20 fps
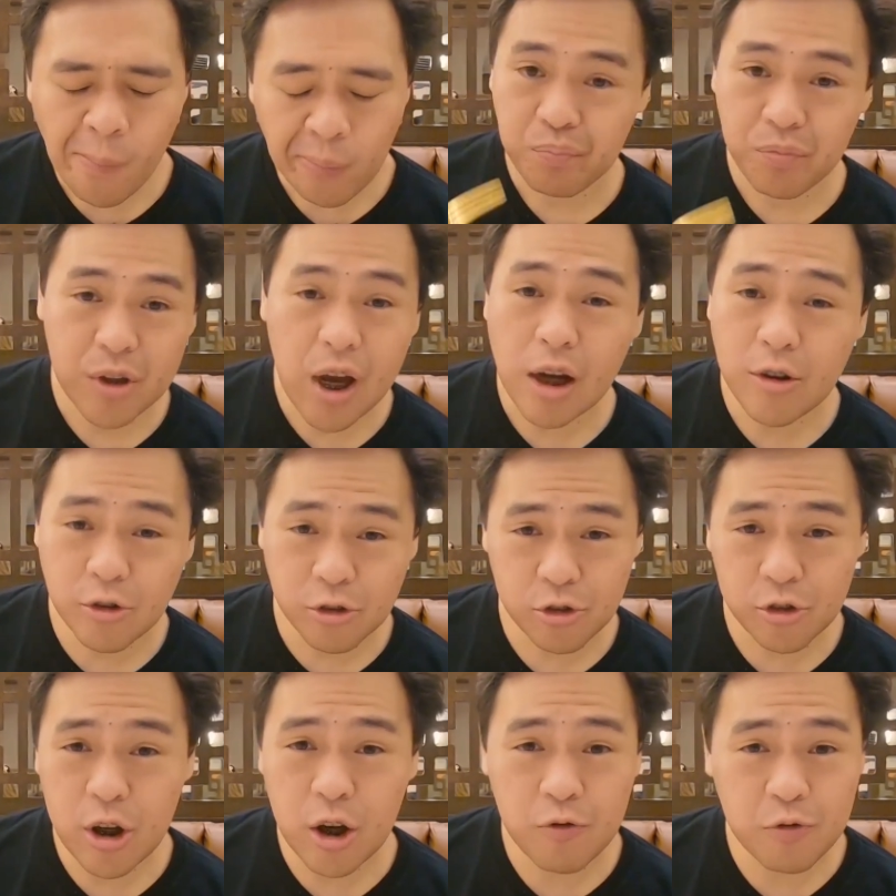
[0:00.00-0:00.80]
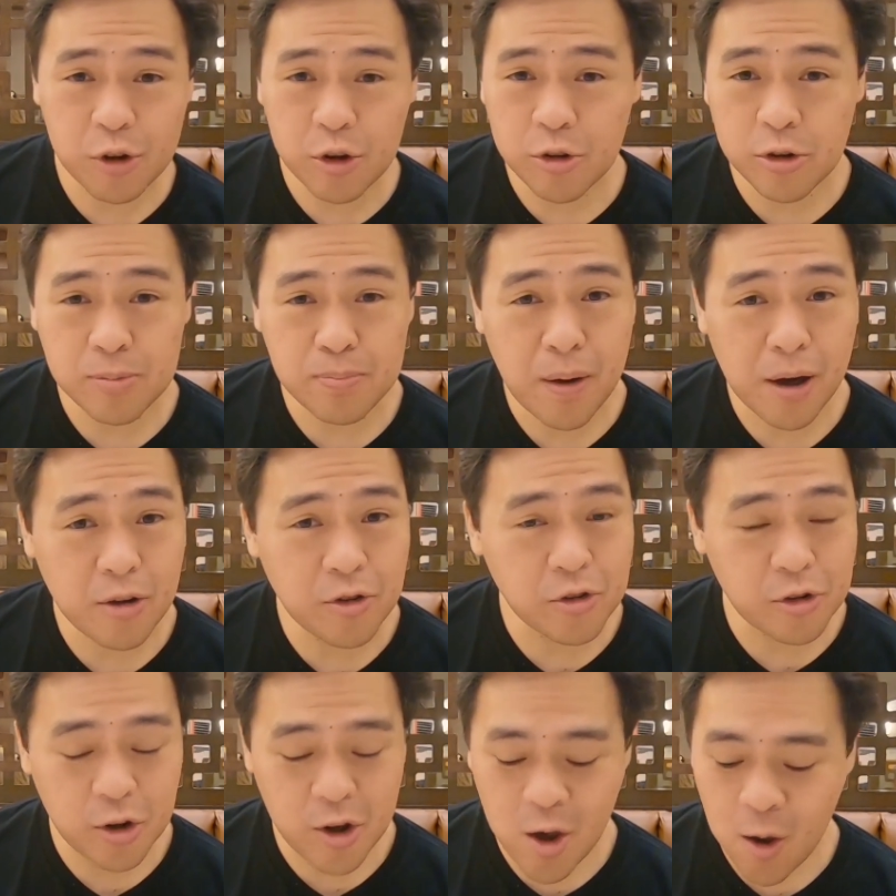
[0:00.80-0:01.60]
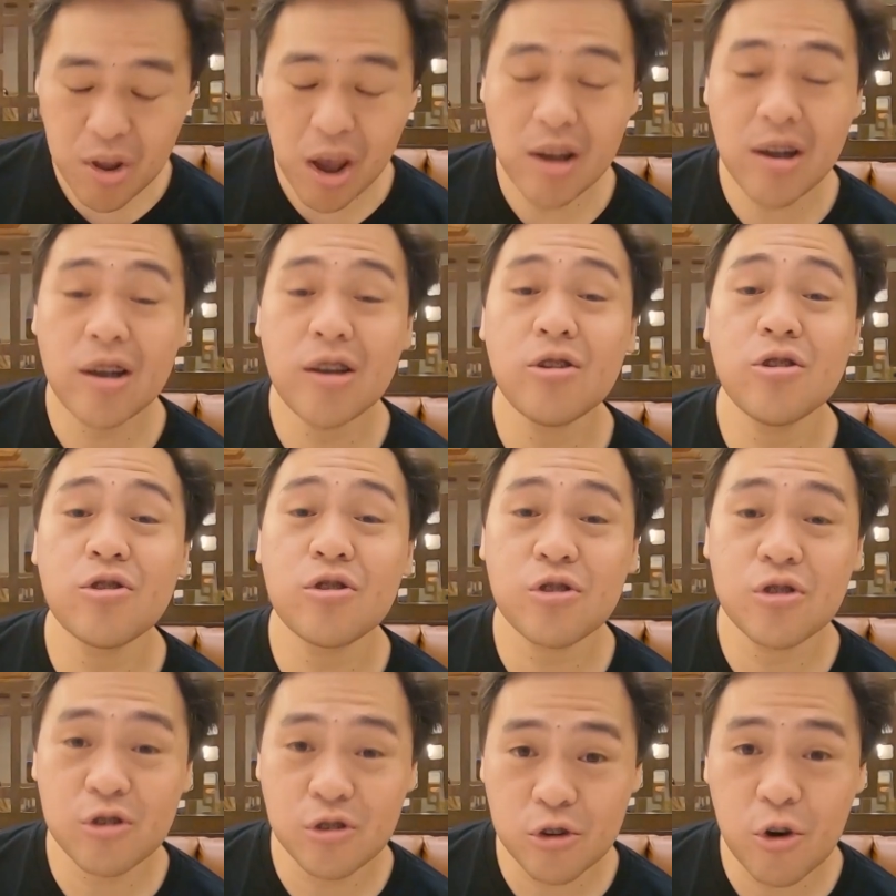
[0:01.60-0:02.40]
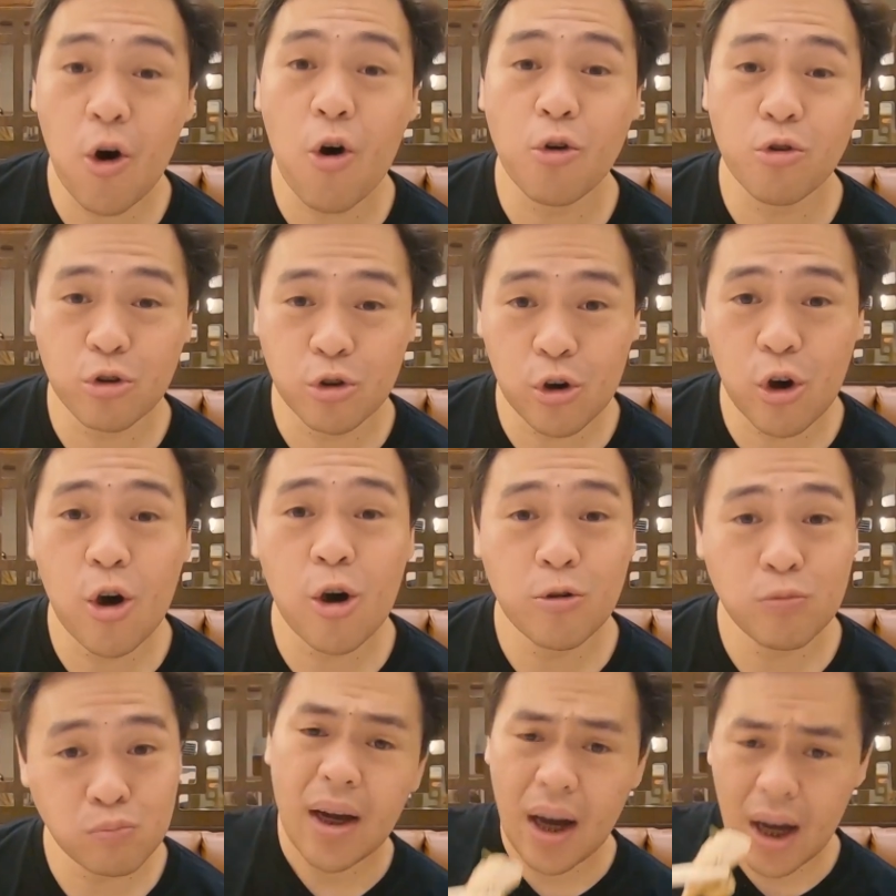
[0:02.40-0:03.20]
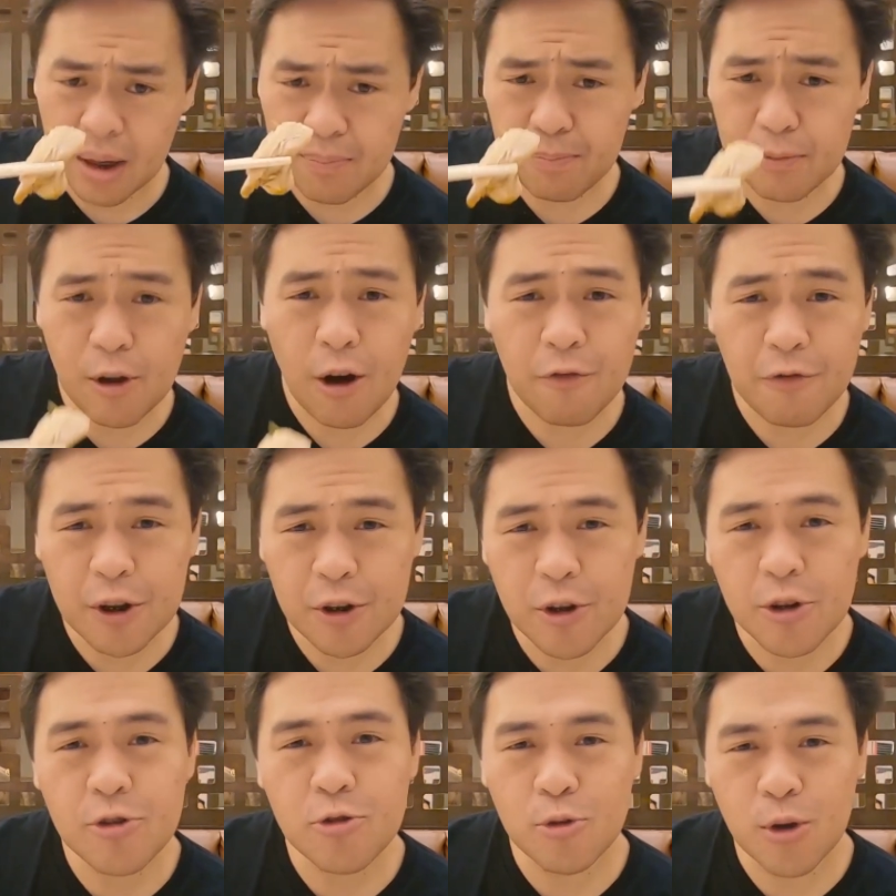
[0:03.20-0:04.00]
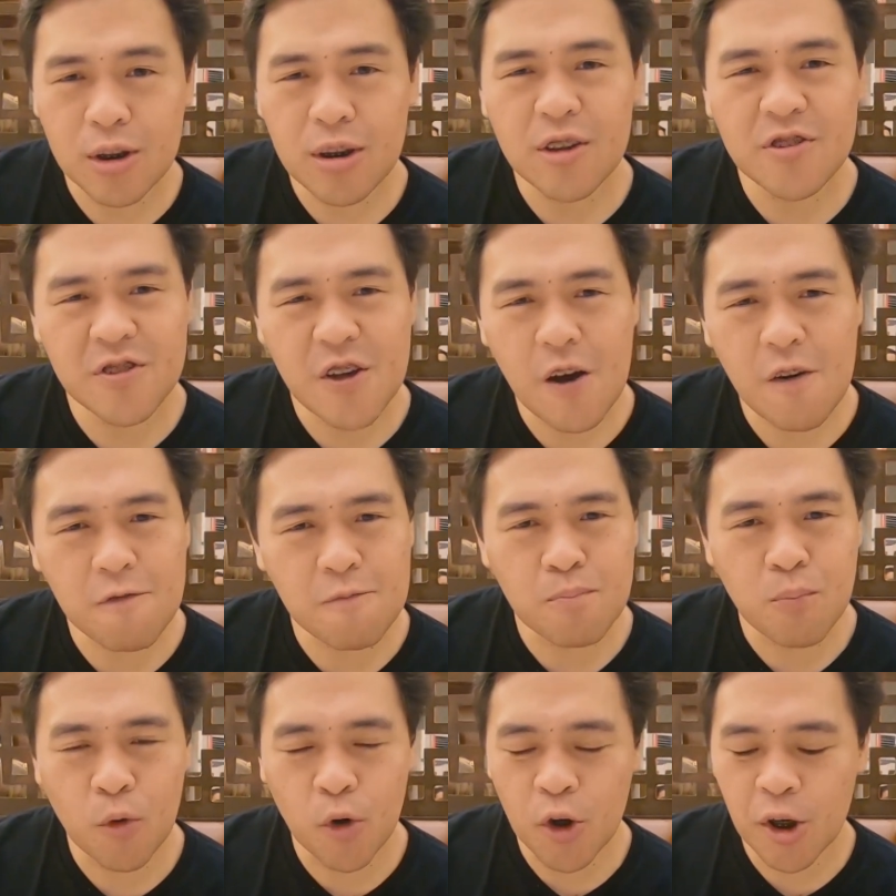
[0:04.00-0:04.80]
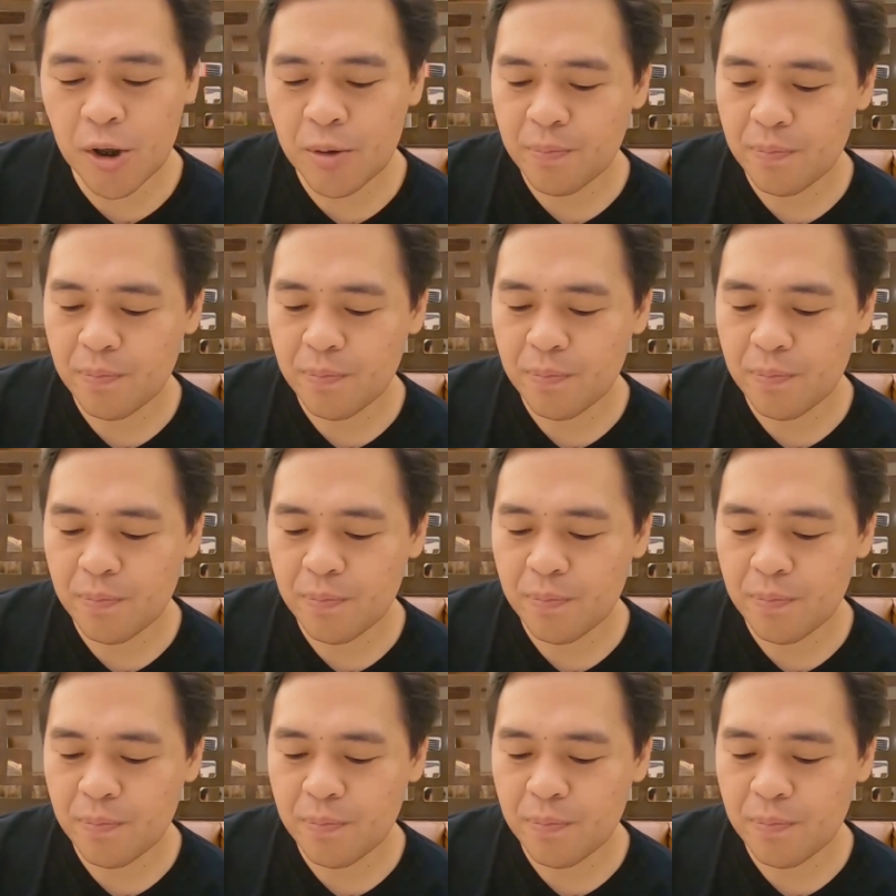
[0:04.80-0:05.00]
That is definitely spicy and it is so good. I'm loving this one. Let's have more.